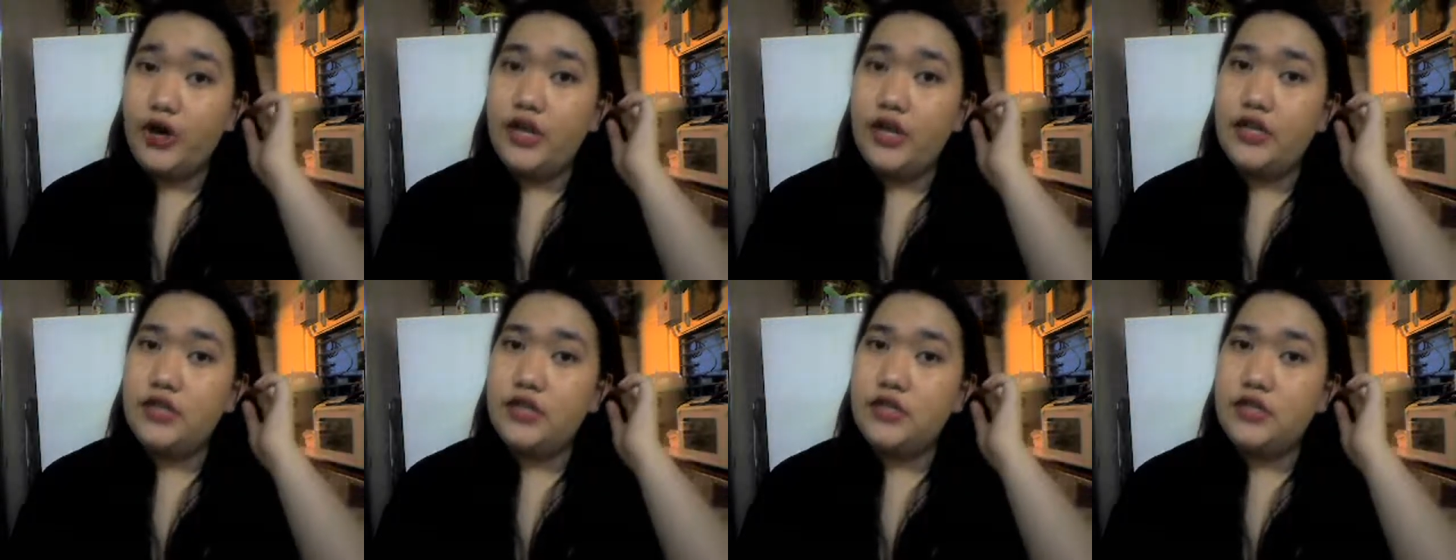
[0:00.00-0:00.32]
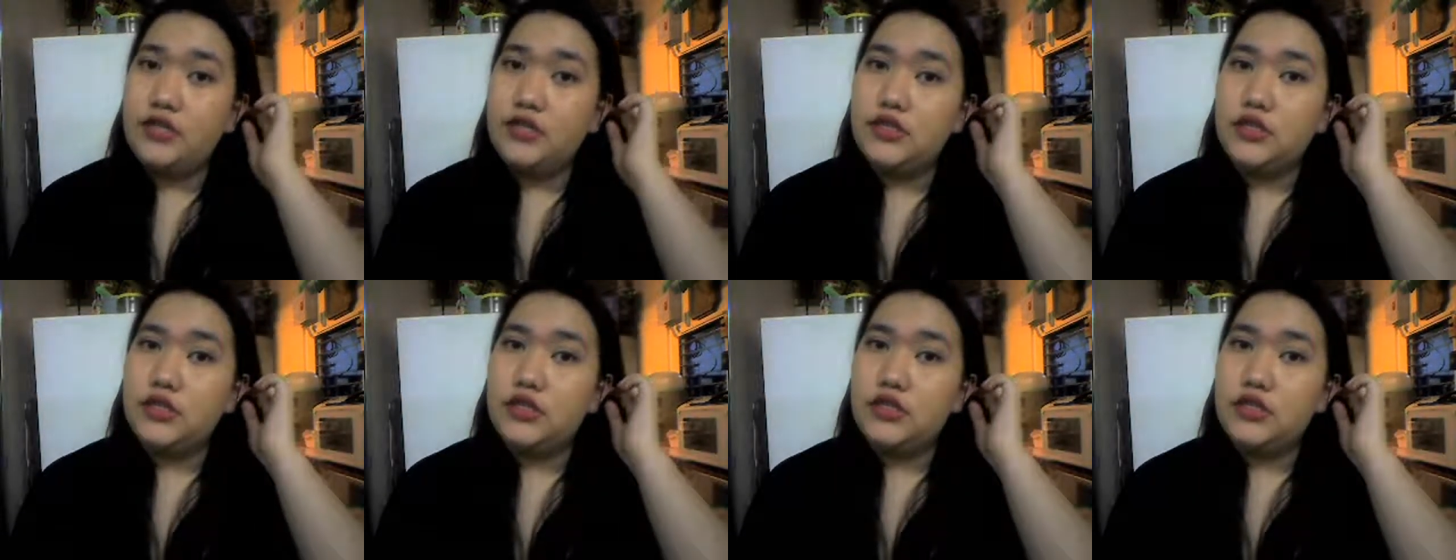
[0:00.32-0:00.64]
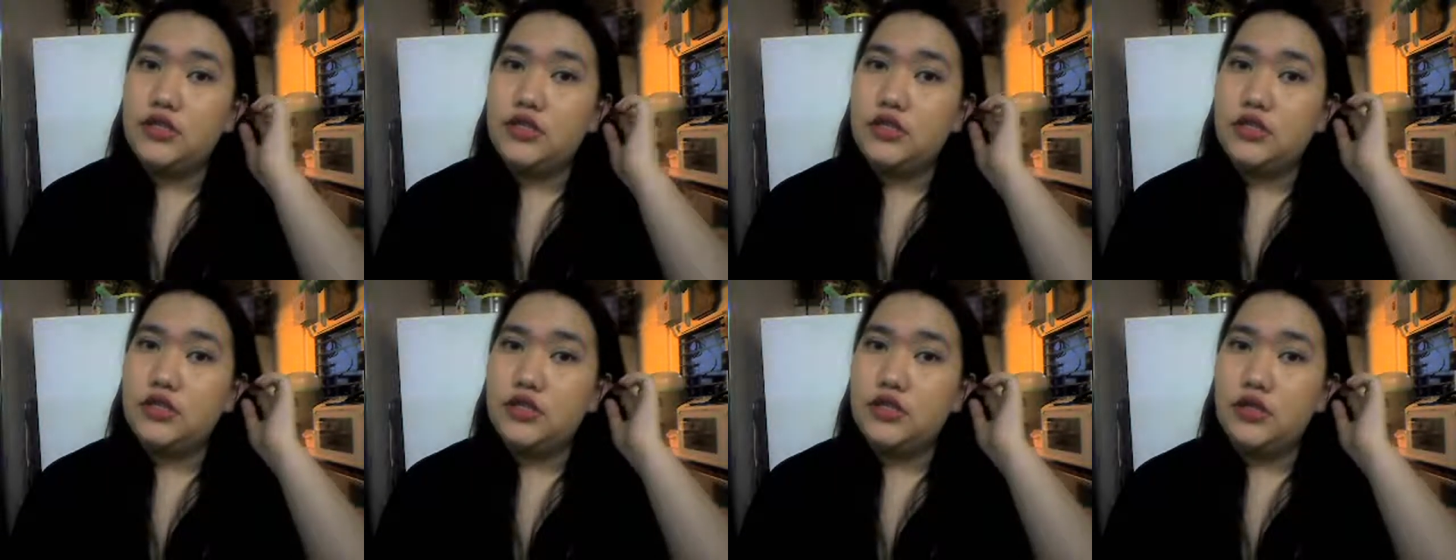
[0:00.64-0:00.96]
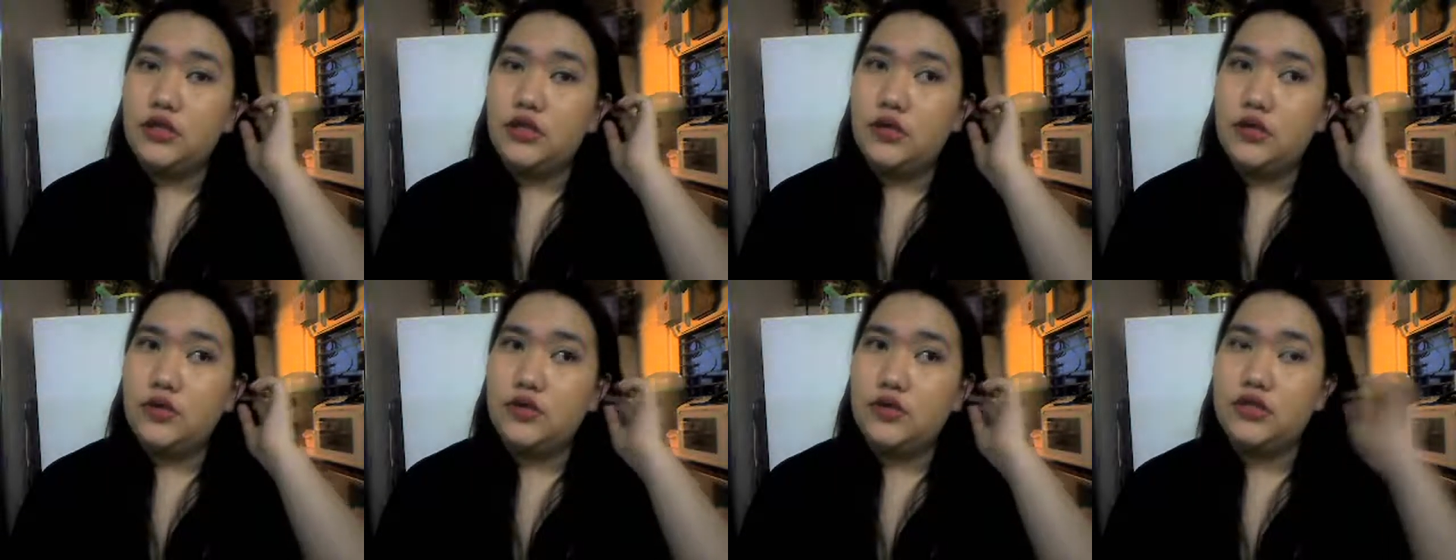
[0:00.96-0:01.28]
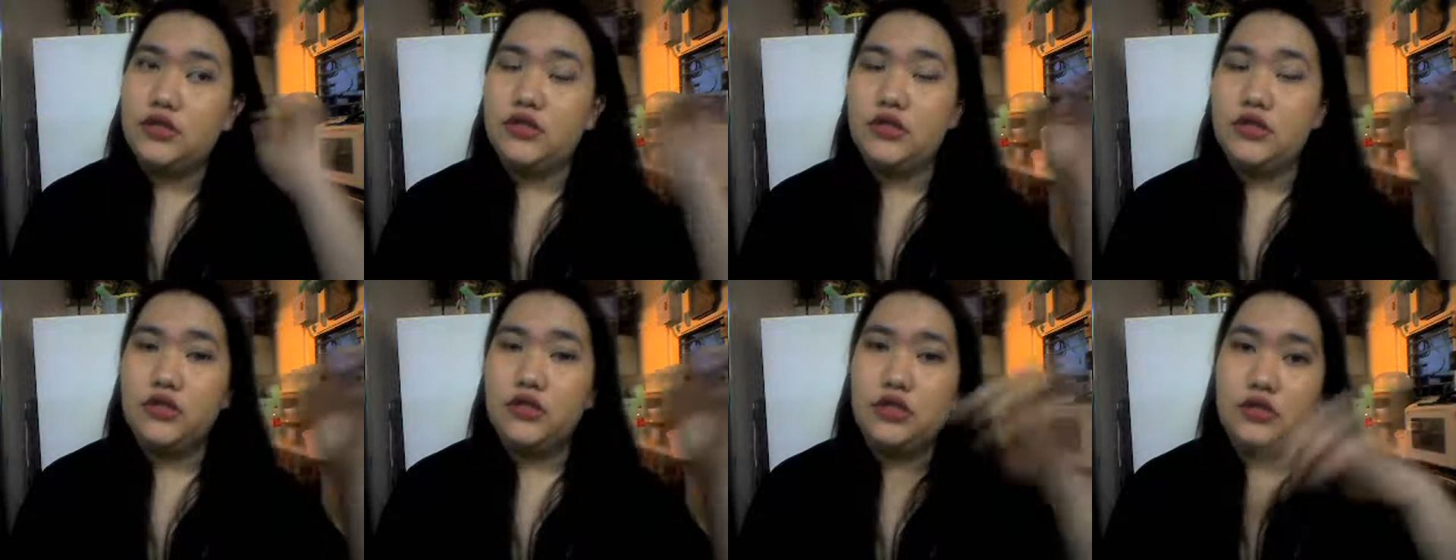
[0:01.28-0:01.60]
it doesn't, you know,
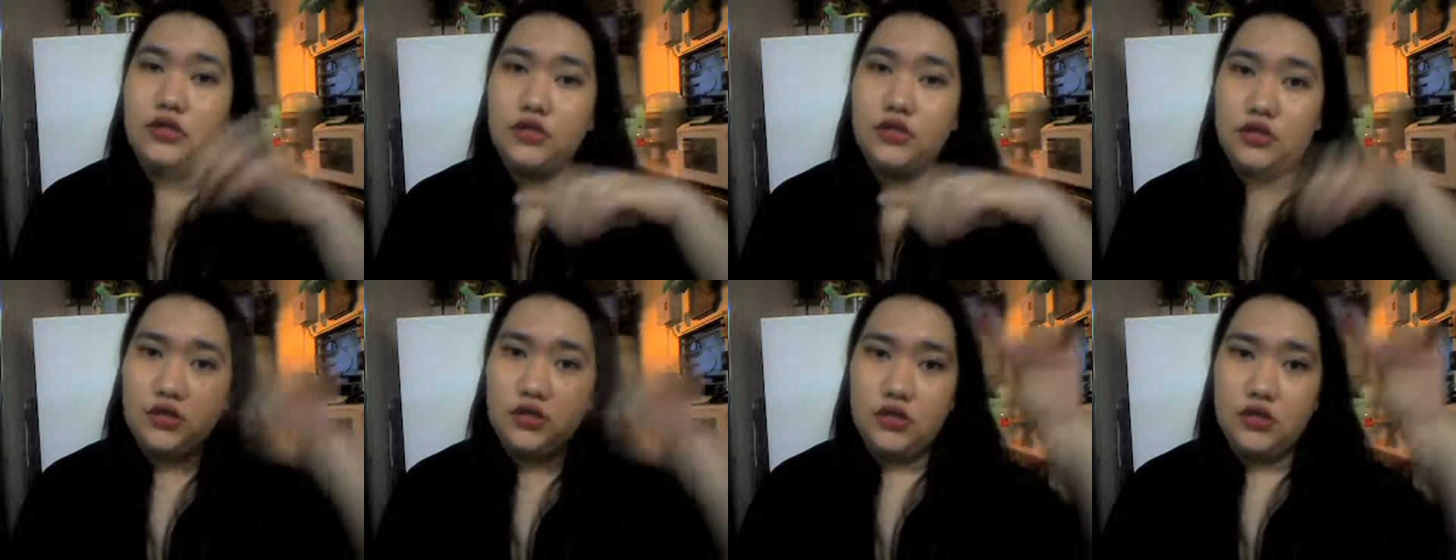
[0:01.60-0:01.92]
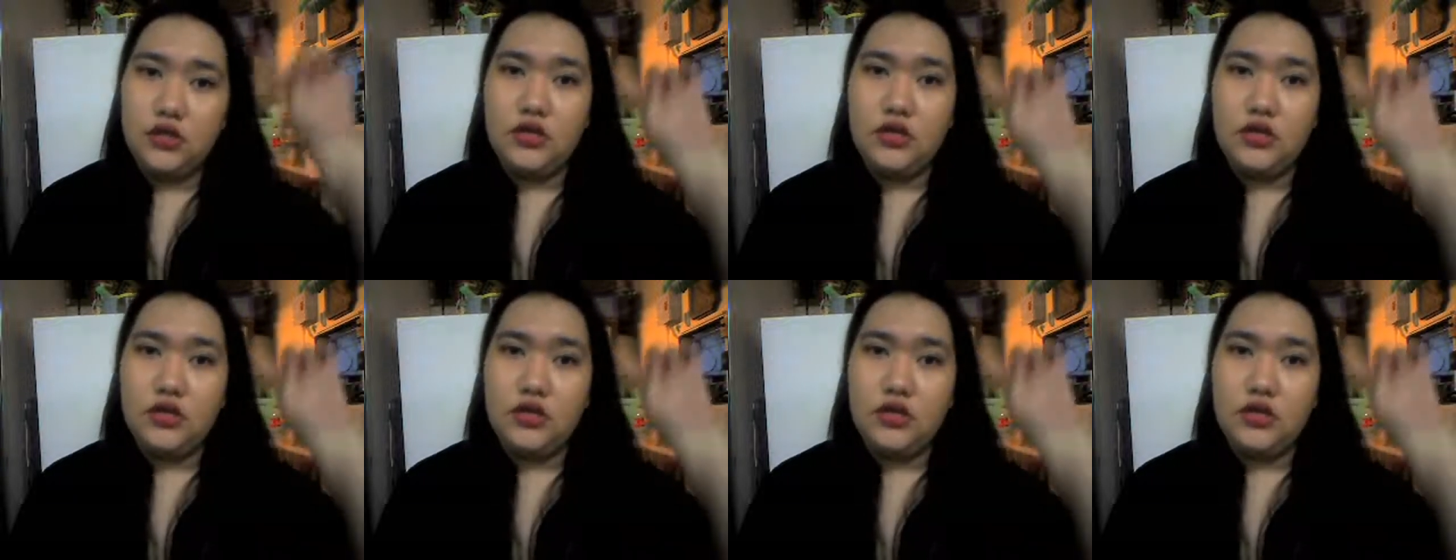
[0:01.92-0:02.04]
it doesn't